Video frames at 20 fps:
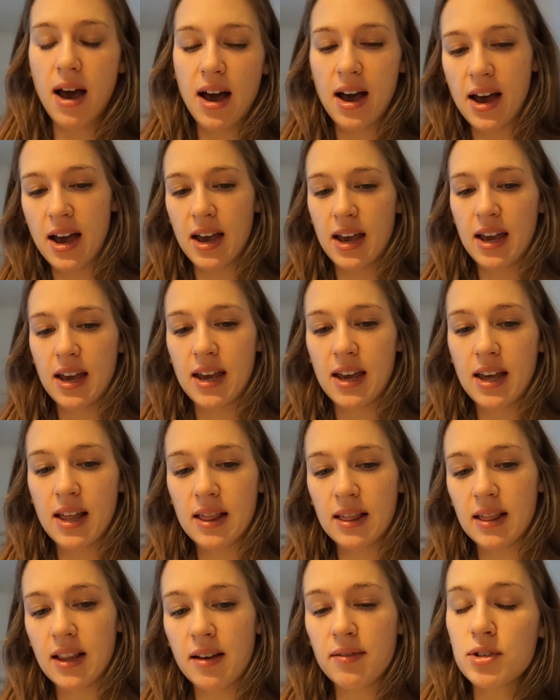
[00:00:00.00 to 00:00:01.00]
I
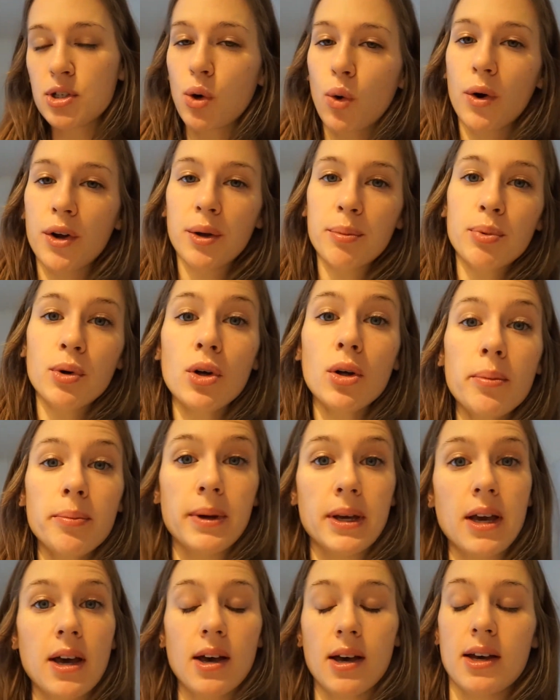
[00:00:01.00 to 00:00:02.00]
love to oil pull
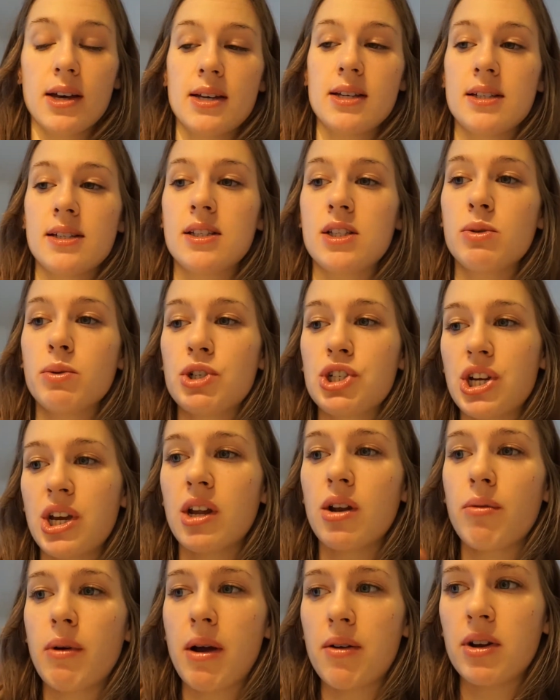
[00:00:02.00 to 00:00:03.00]
because swishing
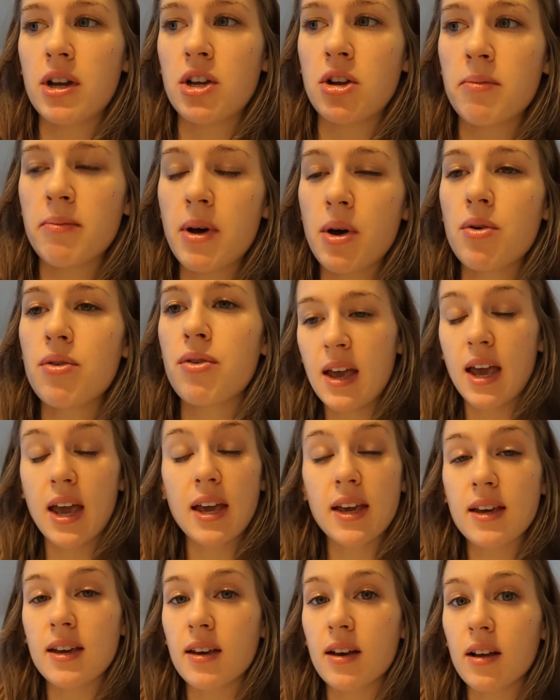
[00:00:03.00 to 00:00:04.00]
it around in your mouth,
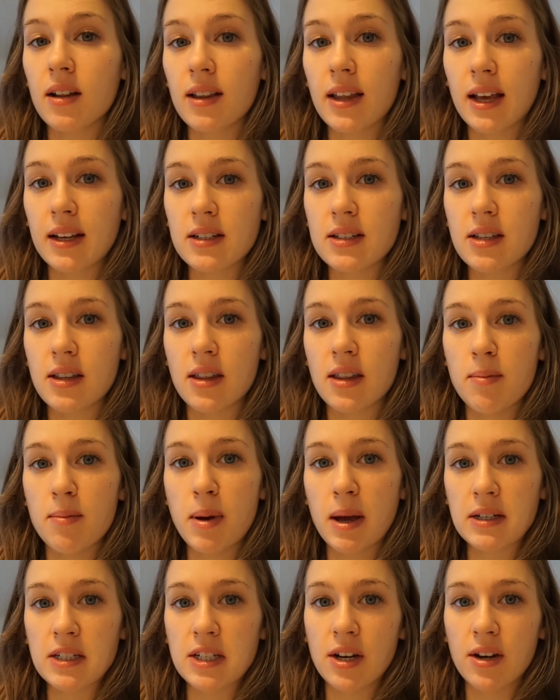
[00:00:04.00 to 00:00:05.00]
it can collect
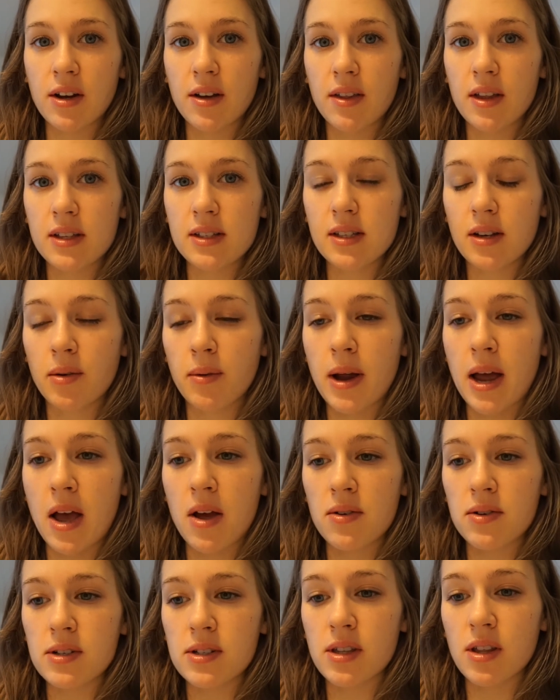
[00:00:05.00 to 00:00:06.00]
bacteria that's
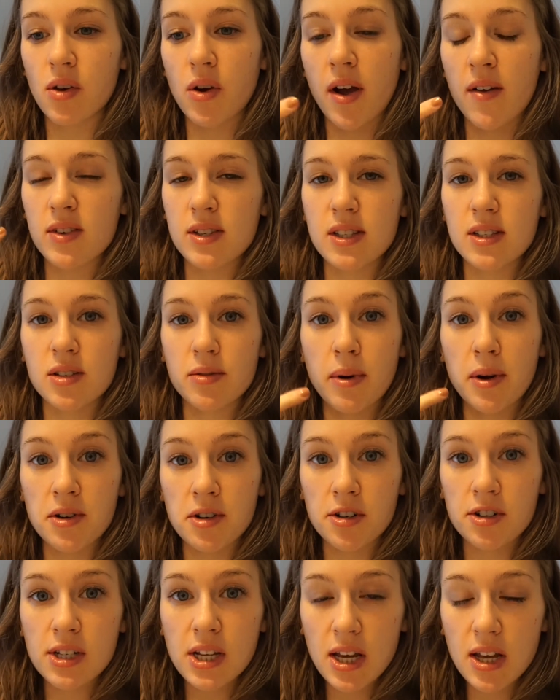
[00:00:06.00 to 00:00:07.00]
around the crevices around
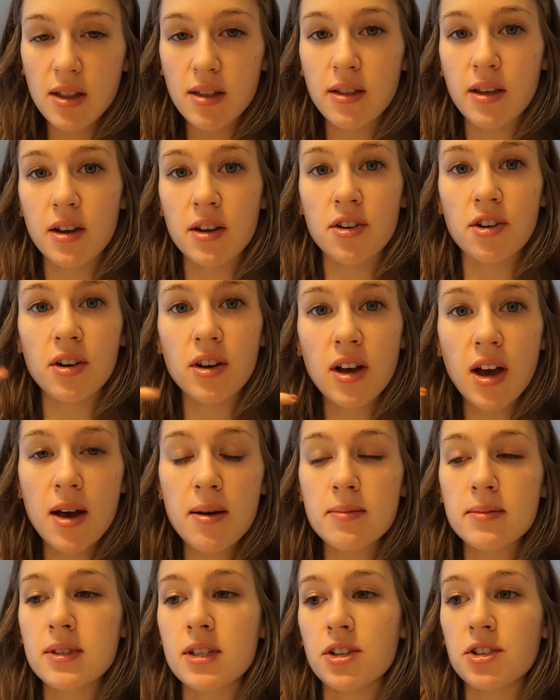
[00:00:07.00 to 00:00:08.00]
your teeth, in your
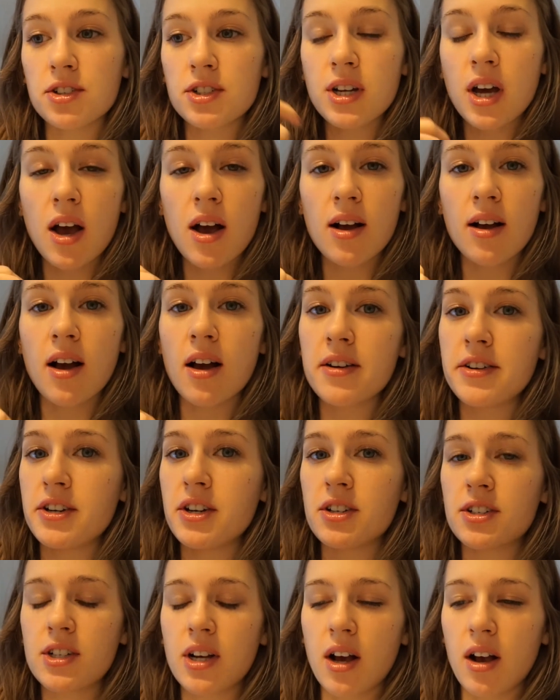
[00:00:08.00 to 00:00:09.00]
gums, your tongue, under
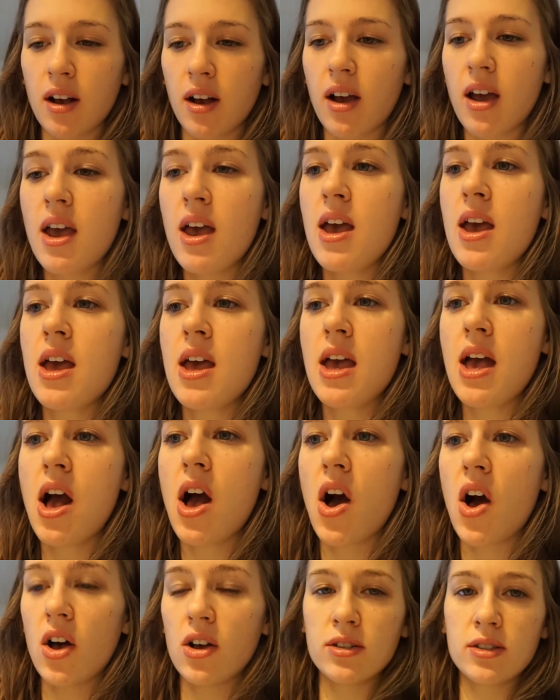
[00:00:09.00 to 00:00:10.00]
your tongue,
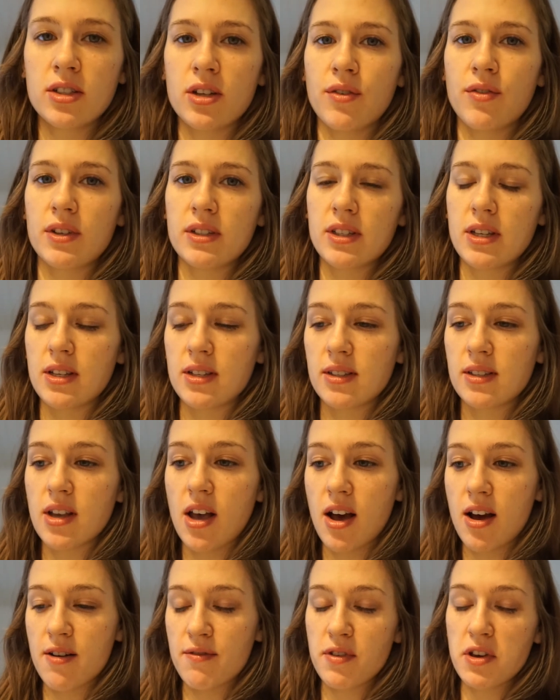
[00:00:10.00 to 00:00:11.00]
all surfaces
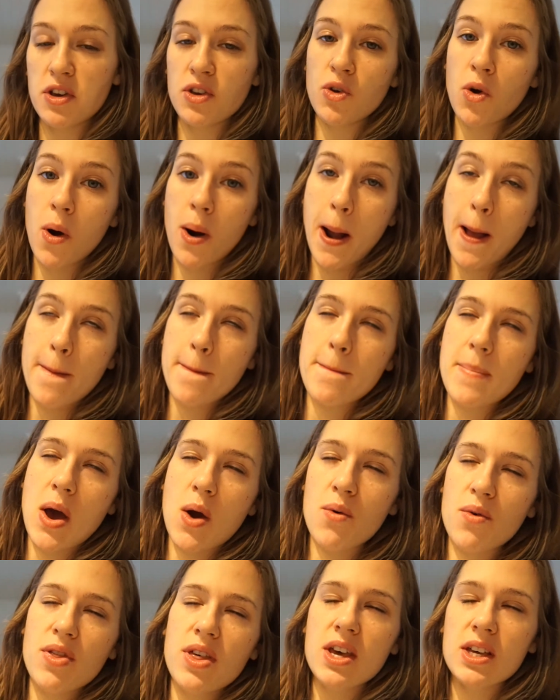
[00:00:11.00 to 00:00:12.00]
of your
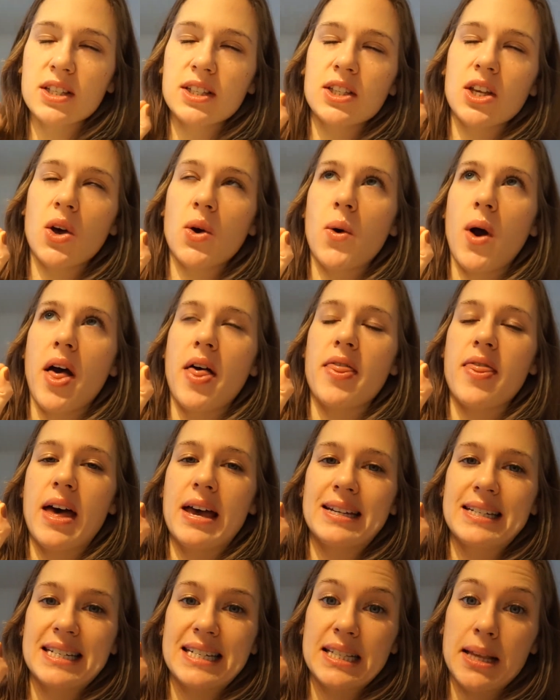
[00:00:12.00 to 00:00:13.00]
mouth. So
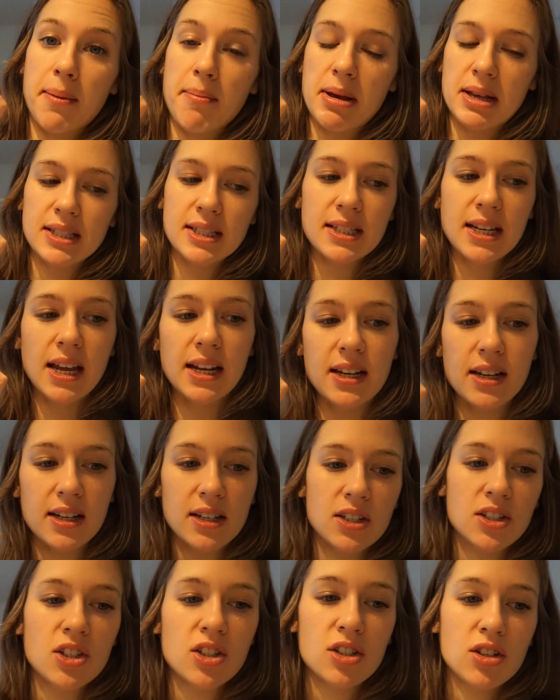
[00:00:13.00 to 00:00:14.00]
that is a must, and it
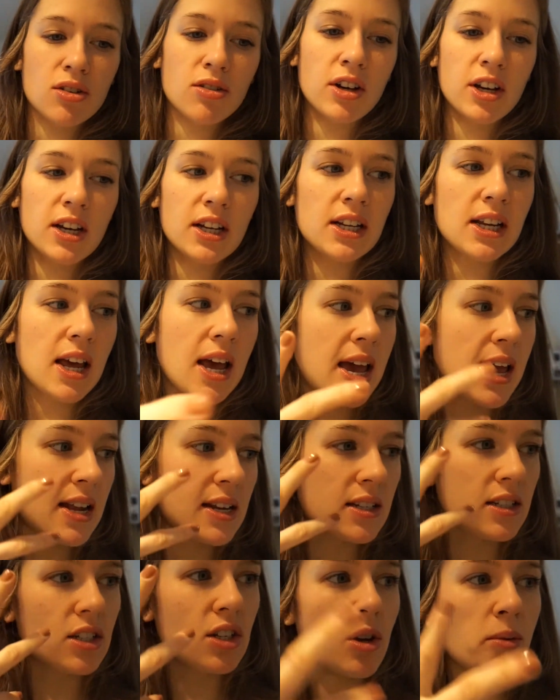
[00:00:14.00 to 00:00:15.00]
is so good,
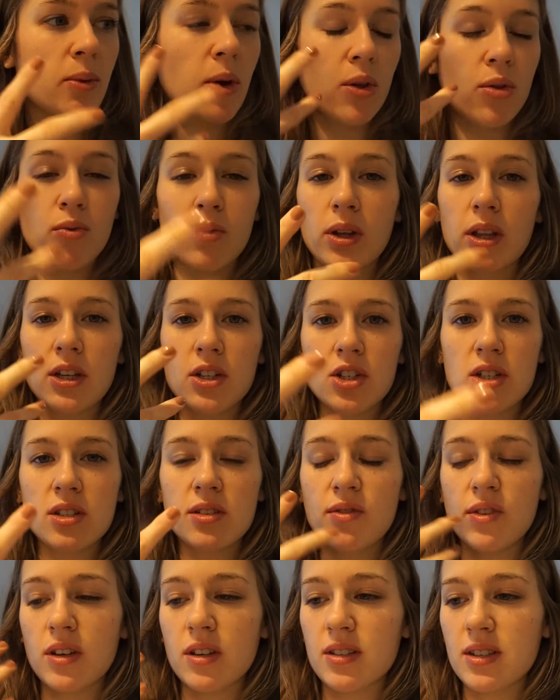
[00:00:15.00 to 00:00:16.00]
and your mouth really
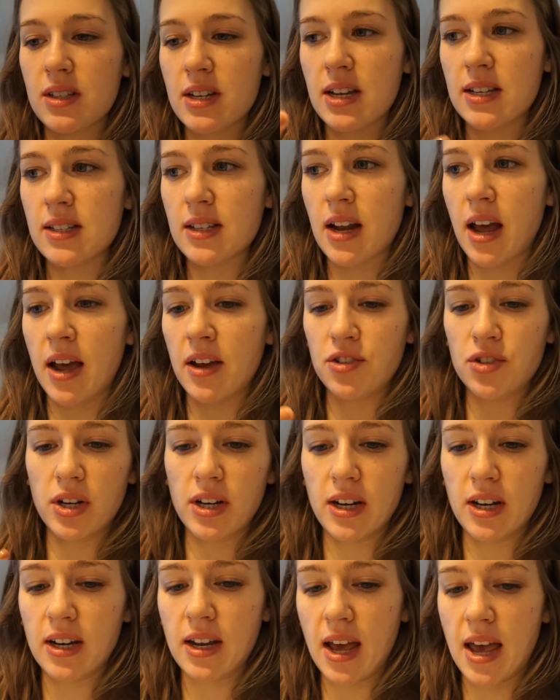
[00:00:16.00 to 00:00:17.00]
just feels nice and
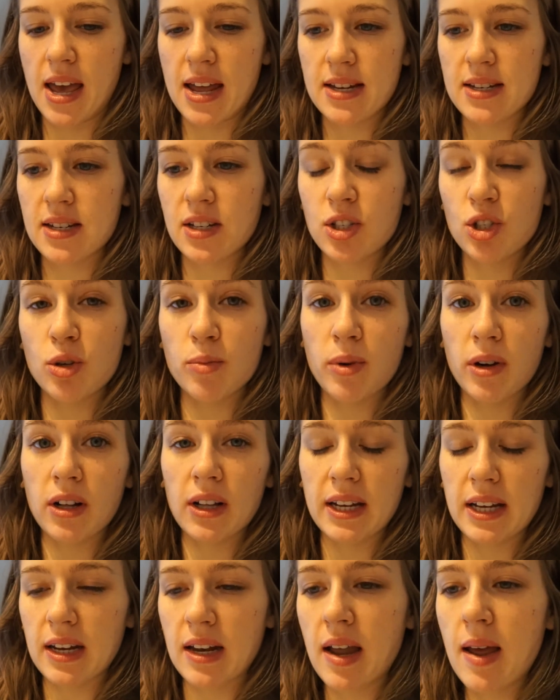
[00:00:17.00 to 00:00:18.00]
hydrated and super
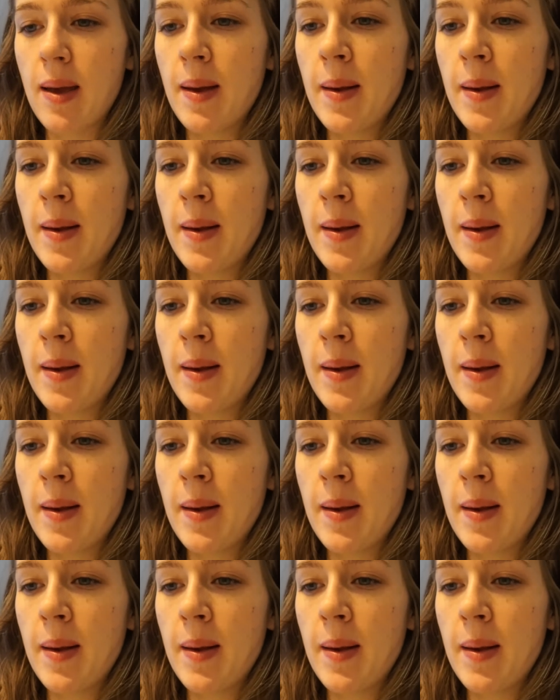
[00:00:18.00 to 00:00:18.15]
clean.